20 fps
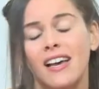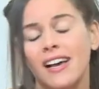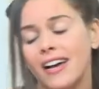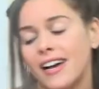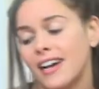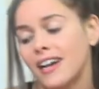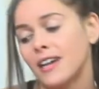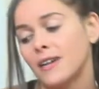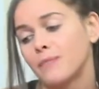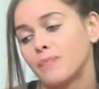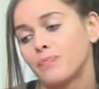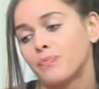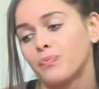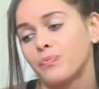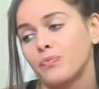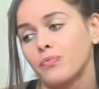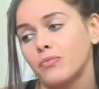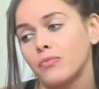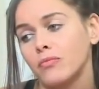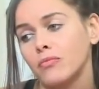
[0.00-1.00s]

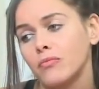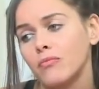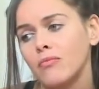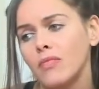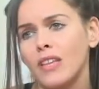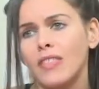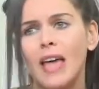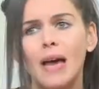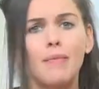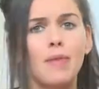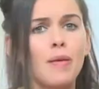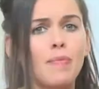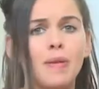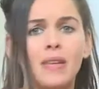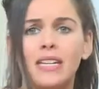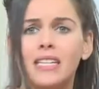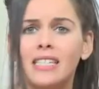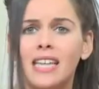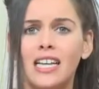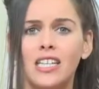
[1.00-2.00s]
That might be an
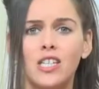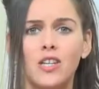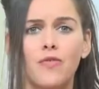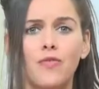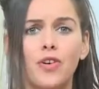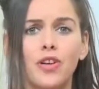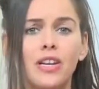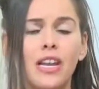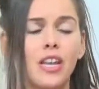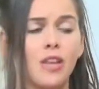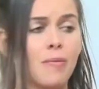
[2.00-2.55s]
intention for your day.